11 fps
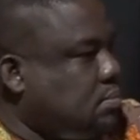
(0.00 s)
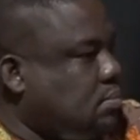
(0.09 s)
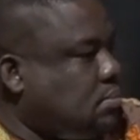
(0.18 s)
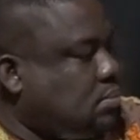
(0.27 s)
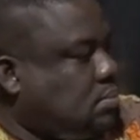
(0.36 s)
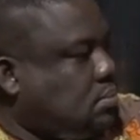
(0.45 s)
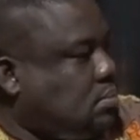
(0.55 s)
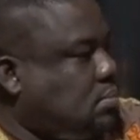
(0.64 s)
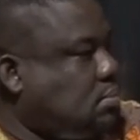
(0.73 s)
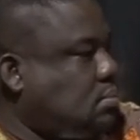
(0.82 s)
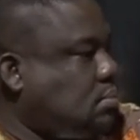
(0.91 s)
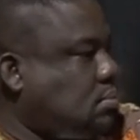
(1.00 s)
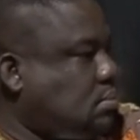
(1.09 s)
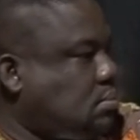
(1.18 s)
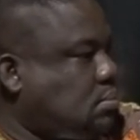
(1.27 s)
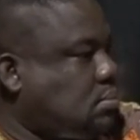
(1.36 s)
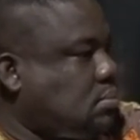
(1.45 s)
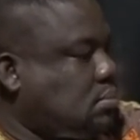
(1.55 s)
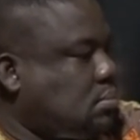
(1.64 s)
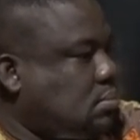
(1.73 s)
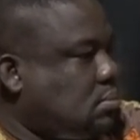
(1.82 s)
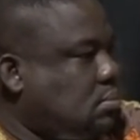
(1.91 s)

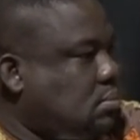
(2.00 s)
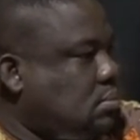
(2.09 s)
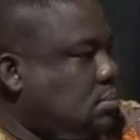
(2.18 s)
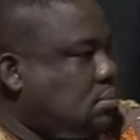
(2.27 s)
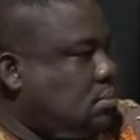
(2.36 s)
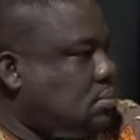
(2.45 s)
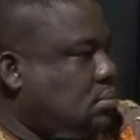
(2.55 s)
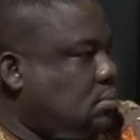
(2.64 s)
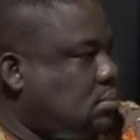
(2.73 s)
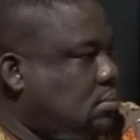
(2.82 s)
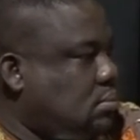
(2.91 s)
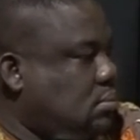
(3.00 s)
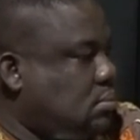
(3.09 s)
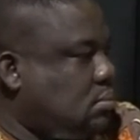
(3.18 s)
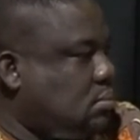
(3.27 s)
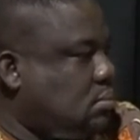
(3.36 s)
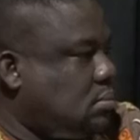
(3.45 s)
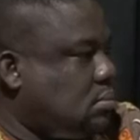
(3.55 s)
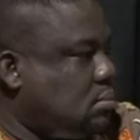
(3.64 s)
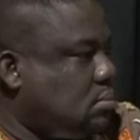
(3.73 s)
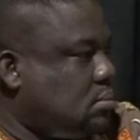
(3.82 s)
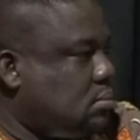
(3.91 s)

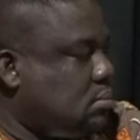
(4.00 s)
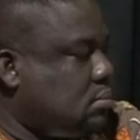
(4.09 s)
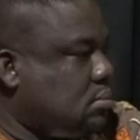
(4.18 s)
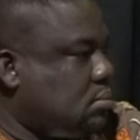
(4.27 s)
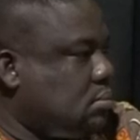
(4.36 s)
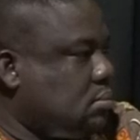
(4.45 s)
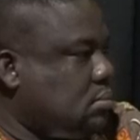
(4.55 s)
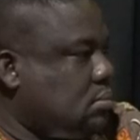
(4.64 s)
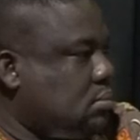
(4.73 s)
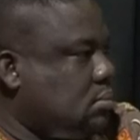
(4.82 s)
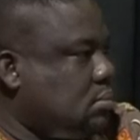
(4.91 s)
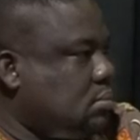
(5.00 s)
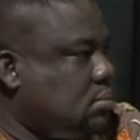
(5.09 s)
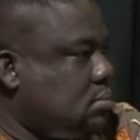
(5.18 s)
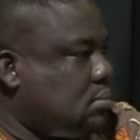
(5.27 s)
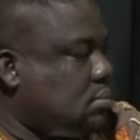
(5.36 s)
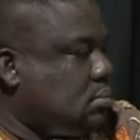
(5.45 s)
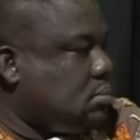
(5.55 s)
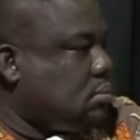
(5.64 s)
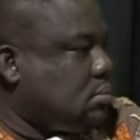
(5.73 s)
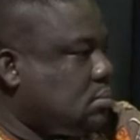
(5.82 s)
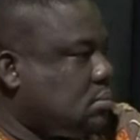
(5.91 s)

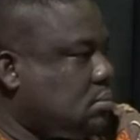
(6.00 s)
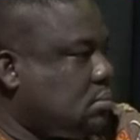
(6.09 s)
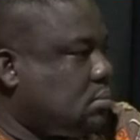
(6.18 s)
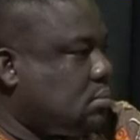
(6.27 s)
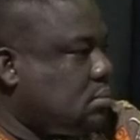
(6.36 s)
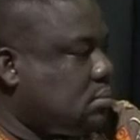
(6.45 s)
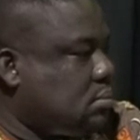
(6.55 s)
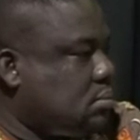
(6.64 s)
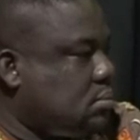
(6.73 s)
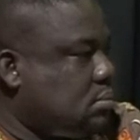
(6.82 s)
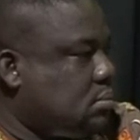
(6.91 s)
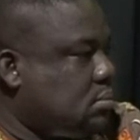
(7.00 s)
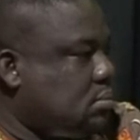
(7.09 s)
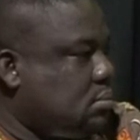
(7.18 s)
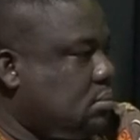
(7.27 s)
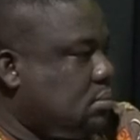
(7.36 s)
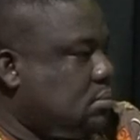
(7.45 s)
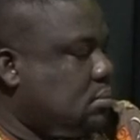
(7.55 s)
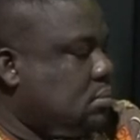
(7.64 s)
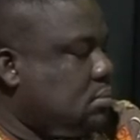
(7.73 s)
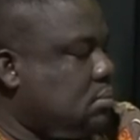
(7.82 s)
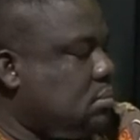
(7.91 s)
This person isn't speaking.